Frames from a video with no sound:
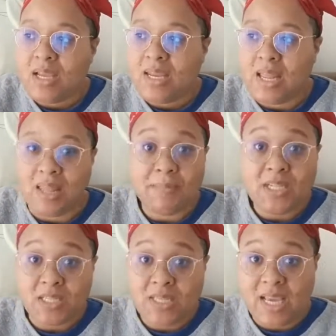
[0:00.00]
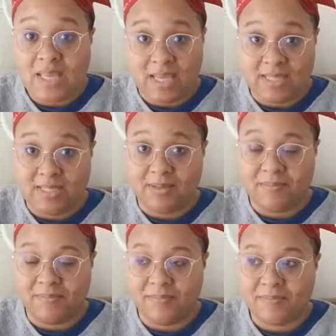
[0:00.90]
Now, let me just say this.
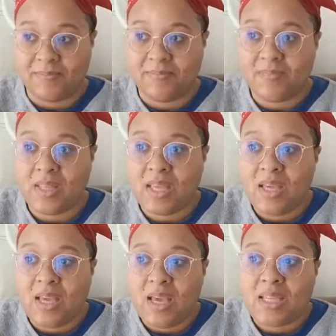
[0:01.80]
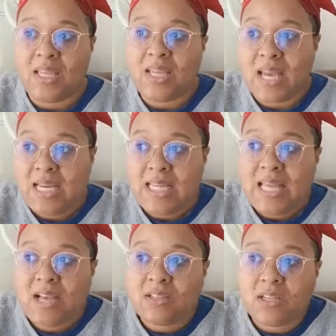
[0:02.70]
The
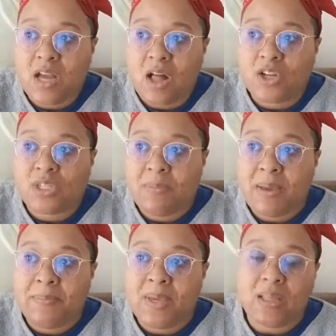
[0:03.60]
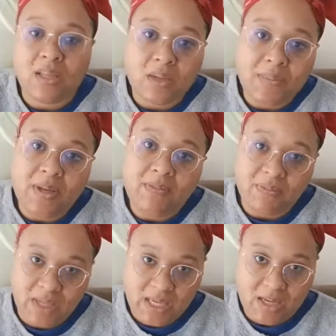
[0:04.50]
$90,000 might be a little bit
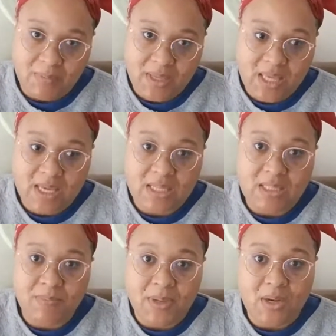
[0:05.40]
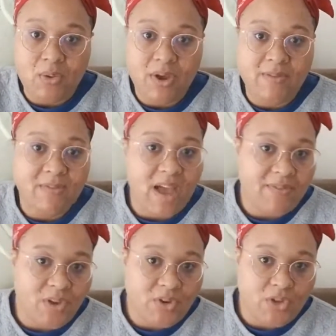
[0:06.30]
inflated because Bitcoin
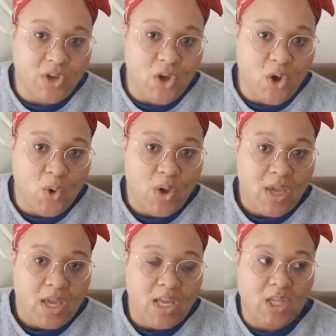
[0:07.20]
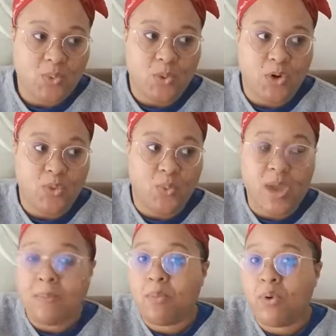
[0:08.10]
5 years ago is worth
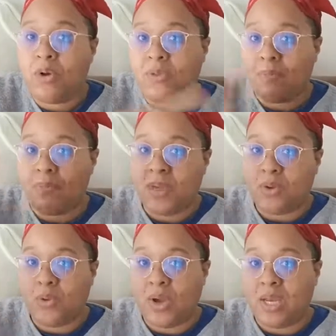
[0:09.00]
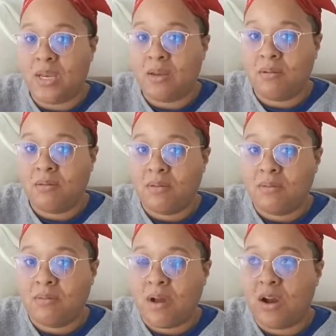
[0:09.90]
way more than Bitcoin,
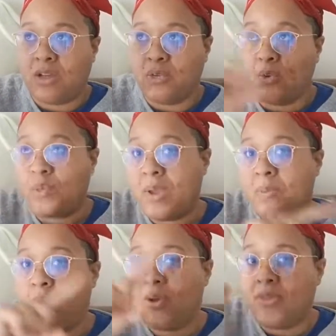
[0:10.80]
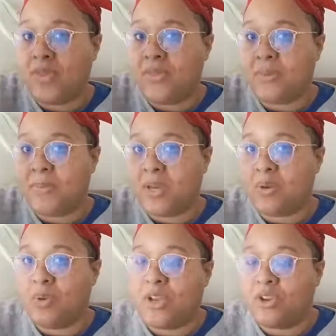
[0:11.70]
or is worth way more than the
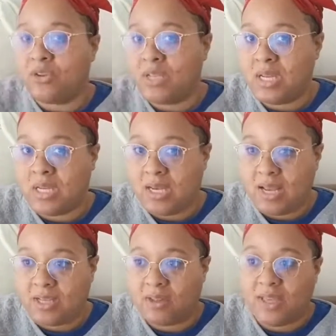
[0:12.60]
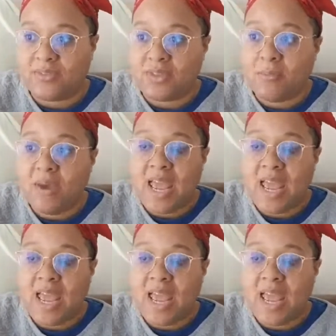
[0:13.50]
Bitcoin you're sending today. So like if somebody